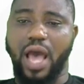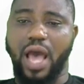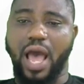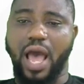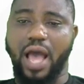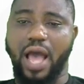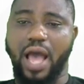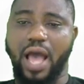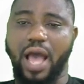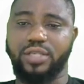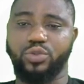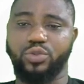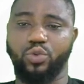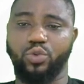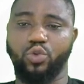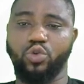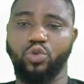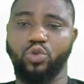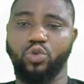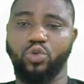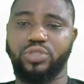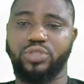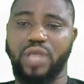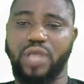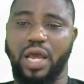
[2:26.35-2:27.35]
arcs,
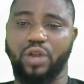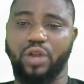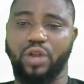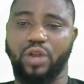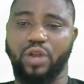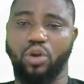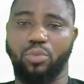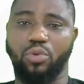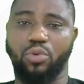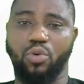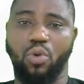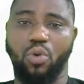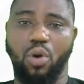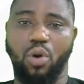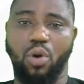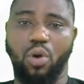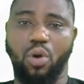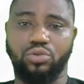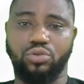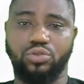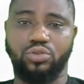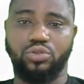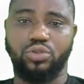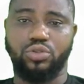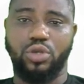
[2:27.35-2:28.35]
loops, and double
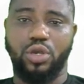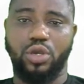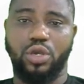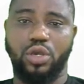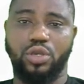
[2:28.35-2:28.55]
walls.